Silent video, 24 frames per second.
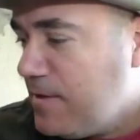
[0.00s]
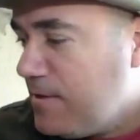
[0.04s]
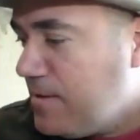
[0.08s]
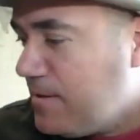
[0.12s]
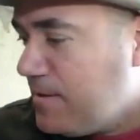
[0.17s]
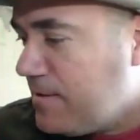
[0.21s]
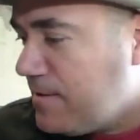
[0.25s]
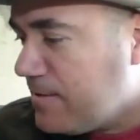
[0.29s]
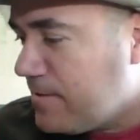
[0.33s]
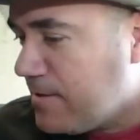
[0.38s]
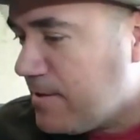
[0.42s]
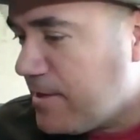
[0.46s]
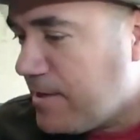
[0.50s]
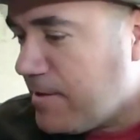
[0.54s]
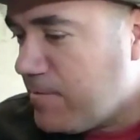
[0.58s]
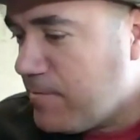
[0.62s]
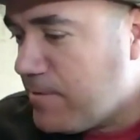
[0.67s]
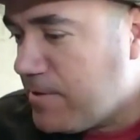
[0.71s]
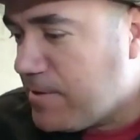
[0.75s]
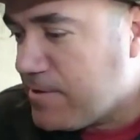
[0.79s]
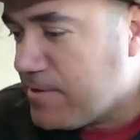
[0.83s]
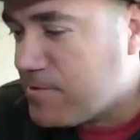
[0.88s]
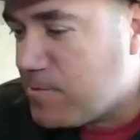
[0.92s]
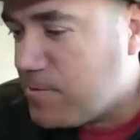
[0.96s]
All right,
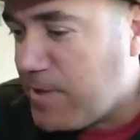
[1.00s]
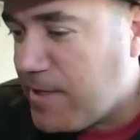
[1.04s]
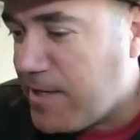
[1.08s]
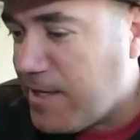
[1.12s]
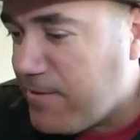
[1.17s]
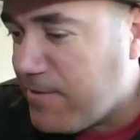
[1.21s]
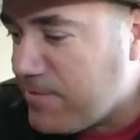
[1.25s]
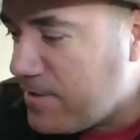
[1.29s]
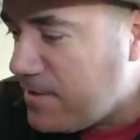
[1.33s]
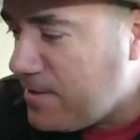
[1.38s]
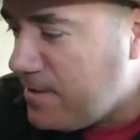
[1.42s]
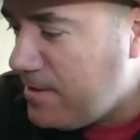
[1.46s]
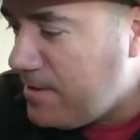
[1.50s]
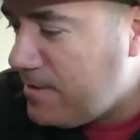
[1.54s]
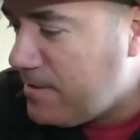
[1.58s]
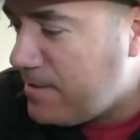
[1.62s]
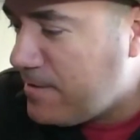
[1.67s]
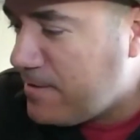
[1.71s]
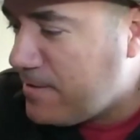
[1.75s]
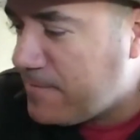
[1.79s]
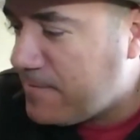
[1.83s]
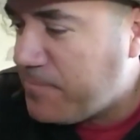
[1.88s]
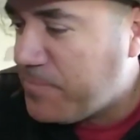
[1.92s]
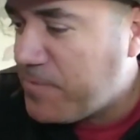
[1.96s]
what else do I have in
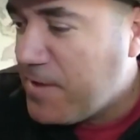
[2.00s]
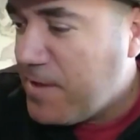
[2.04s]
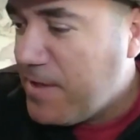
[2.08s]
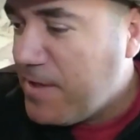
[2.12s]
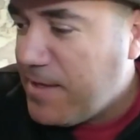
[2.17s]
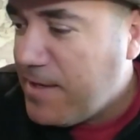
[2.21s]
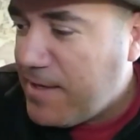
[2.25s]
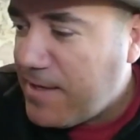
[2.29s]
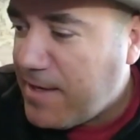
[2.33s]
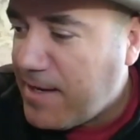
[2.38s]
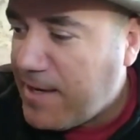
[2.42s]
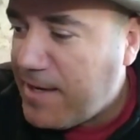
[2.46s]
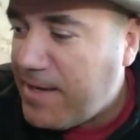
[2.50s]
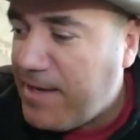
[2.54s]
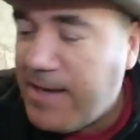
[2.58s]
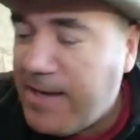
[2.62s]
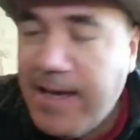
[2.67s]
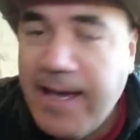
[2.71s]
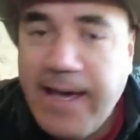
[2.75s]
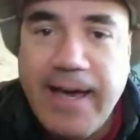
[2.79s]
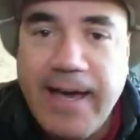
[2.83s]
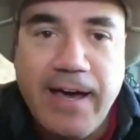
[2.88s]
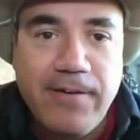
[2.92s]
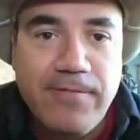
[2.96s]
here? I
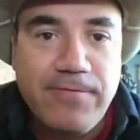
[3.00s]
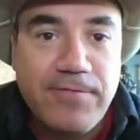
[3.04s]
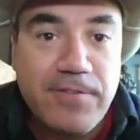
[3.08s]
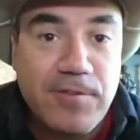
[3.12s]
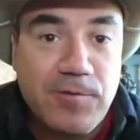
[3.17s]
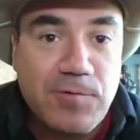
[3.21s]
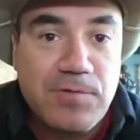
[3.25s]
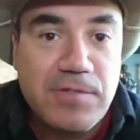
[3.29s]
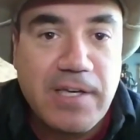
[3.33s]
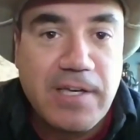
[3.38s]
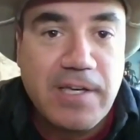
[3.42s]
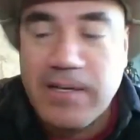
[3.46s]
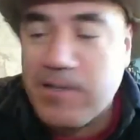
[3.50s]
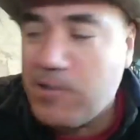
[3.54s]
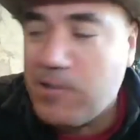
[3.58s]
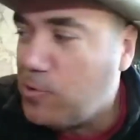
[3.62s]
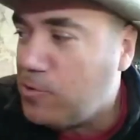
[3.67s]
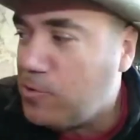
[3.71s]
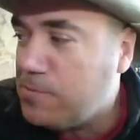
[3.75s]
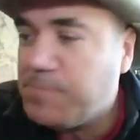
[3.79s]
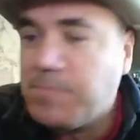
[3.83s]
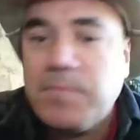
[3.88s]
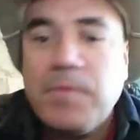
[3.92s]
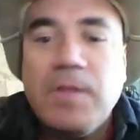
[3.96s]
have, this was kind of
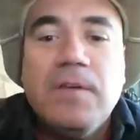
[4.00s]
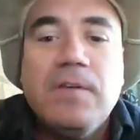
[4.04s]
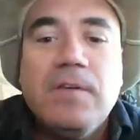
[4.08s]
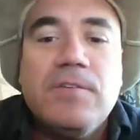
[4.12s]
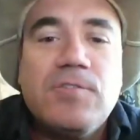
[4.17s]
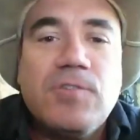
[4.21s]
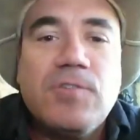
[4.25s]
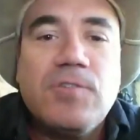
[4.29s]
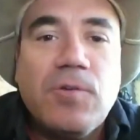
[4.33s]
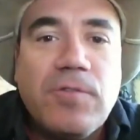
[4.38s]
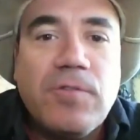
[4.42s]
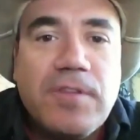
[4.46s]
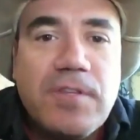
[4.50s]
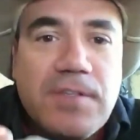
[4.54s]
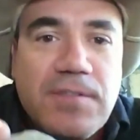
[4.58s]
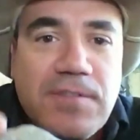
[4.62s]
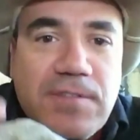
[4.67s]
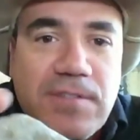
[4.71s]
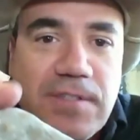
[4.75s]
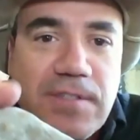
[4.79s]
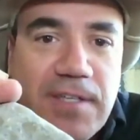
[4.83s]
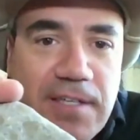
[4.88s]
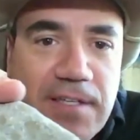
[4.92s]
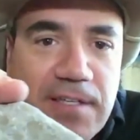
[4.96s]
cool. So
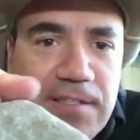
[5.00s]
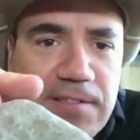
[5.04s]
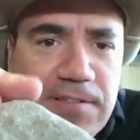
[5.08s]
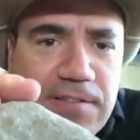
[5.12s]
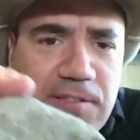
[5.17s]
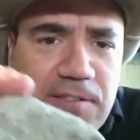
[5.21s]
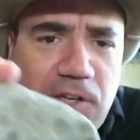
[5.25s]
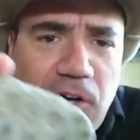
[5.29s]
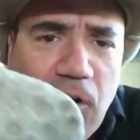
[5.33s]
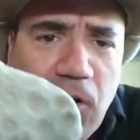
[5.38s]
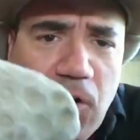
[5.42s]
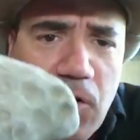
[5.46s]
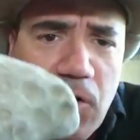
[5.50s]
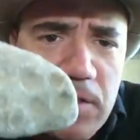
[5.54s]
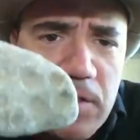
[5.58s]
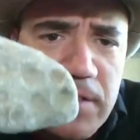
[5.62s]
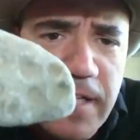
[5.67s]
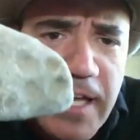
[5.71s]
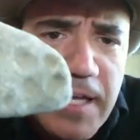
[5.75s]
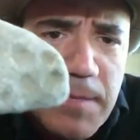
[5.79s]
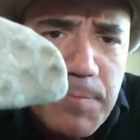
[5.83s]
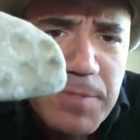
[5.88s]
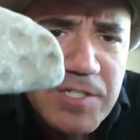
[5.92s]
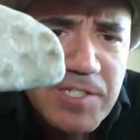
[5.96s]
this is called
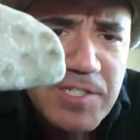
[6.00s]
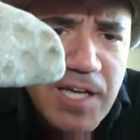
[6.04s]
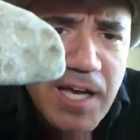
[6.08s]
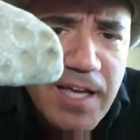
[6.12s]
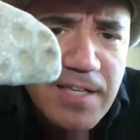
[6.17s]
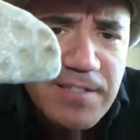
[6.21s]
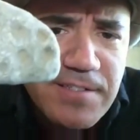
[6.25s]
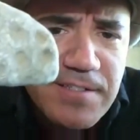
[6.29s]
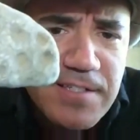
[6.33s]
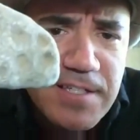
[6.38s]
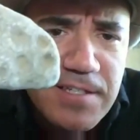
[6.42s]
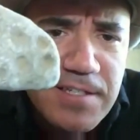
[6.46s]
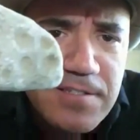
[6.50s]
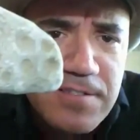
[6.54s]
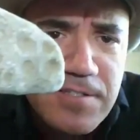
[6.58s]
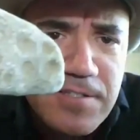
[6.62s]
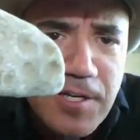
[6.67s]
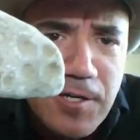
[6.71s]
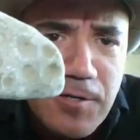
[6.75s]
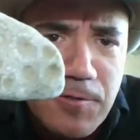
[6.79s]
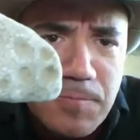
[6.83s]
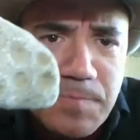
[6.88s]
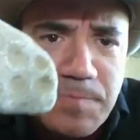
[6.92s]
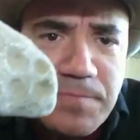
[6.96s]
a petoskey
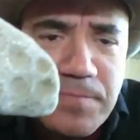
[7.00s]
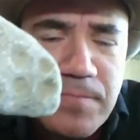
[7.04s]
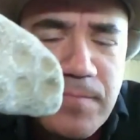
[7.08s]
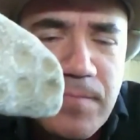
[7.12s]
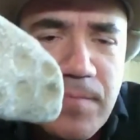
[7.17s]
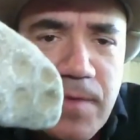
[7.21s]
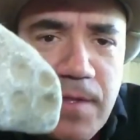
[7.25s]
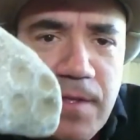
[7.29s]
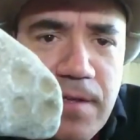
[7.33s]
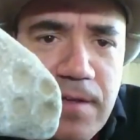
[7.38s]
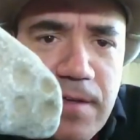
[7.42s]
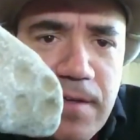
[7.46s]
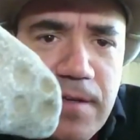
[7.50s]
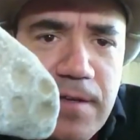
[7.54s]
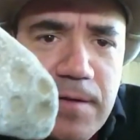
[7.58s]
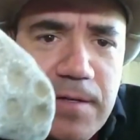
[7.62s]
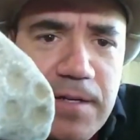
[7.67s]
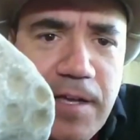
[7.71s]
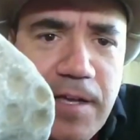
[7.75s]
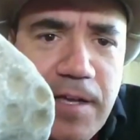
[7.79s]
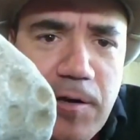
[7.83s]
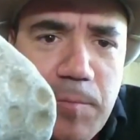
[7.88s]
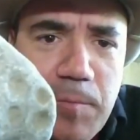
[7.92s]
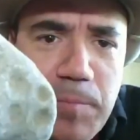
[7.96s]
stone.
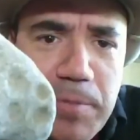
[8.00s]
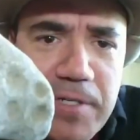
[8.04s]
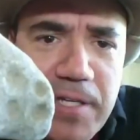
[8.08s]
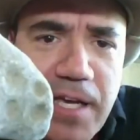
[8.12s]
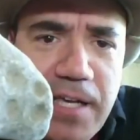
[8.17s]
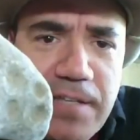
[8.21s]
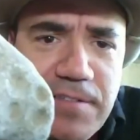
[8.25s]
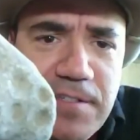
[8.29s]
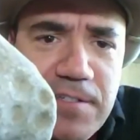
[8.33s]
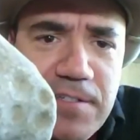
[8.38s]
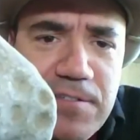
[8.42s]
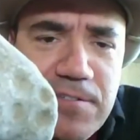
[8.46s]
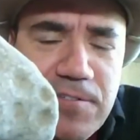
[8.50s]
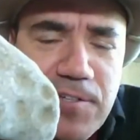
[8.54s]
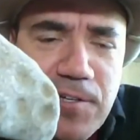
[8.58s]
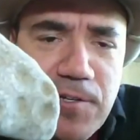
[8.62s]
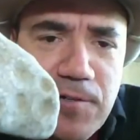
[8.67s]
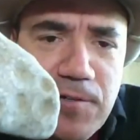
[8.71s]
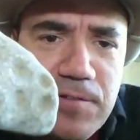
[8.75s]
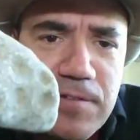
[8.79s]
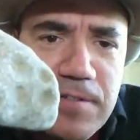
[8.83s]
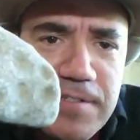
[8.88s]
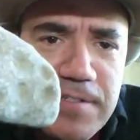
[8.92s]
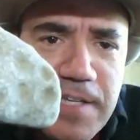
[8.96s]
Now, petoskey
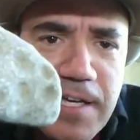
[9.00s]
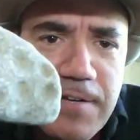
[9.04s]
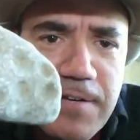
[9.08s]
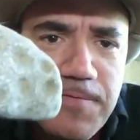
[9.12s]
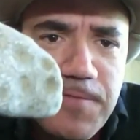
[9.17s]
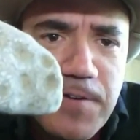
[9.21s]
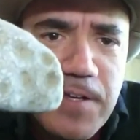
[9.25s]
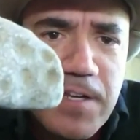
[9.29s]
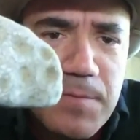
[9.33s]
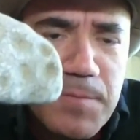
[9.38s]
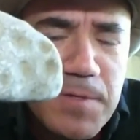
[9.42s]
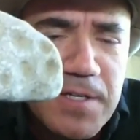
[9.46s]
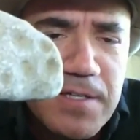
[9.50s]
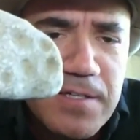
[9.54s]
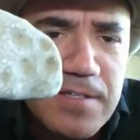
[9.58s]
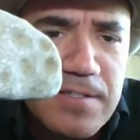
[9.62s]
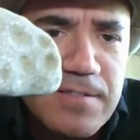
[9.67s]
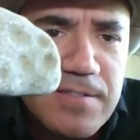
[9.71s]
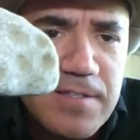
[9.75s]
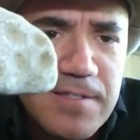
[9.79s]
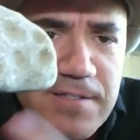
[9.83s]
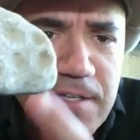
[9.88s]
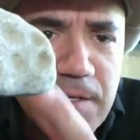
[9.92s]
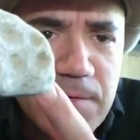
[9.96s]
stone is kind of funny because
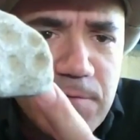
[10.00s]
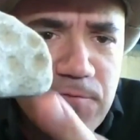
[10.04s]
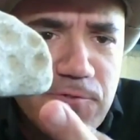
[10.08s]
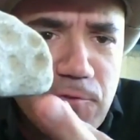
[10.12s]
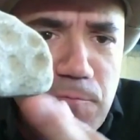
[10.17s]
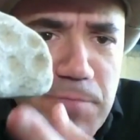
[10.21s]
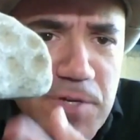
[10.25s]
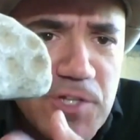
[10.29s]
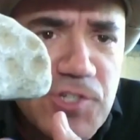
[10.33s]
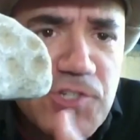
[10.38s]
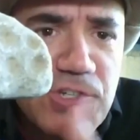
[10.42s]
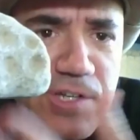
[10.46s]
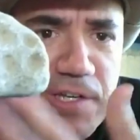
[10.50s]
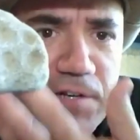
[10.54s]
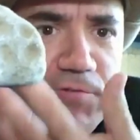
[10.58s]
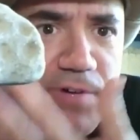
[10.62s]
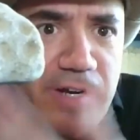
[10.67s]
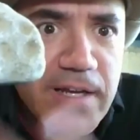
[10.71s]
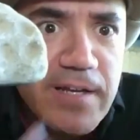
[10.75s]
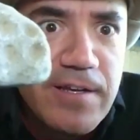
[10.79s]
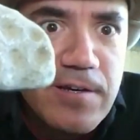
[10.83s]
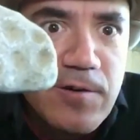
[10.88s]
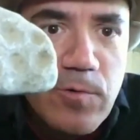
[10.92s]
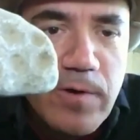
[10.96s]
this comes from Michigan,
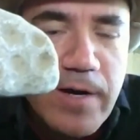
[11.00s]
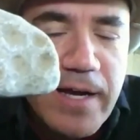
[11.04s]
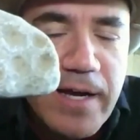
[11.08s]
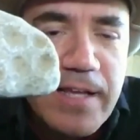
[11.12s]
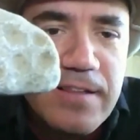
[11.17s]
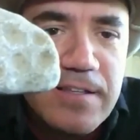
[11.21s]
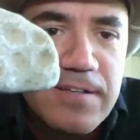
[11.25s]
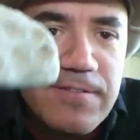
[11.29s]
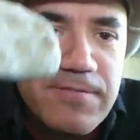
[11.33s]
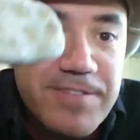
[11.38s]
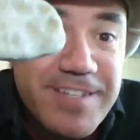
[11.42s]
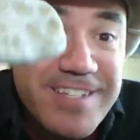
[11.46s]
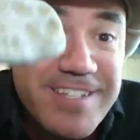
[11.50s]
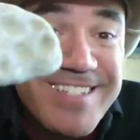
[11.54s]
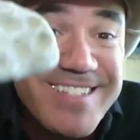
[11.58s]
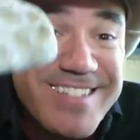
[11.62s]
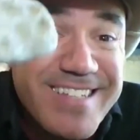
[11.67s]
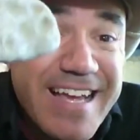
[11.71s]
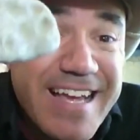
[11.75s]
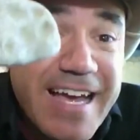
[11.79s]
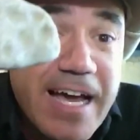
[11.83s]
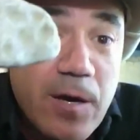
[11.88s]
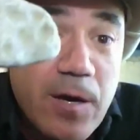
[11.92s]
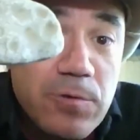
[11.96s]
right here where I live. This is
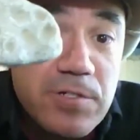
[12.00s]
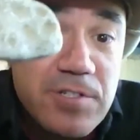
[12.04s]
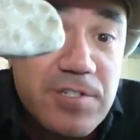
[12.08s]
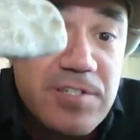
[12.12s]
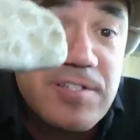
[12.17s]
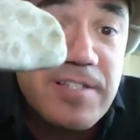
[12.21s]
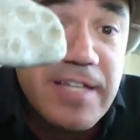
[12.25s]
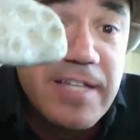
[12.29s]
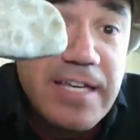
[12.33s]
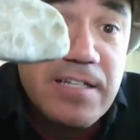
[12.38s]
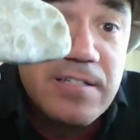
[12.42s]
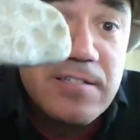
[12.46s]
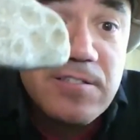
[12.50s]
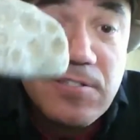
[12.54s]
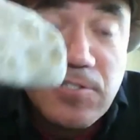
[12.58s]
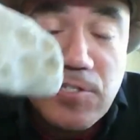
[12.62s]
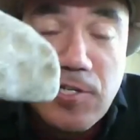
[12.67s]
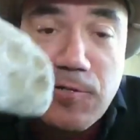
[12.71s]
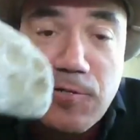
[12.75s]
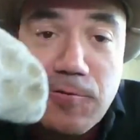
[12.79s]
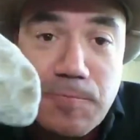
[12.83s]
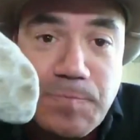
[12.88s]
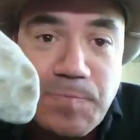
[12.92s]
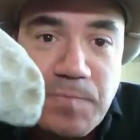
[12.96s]
our state
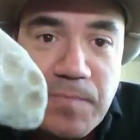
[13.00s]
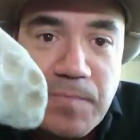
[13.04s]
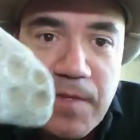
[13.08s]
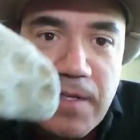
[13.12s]
stone.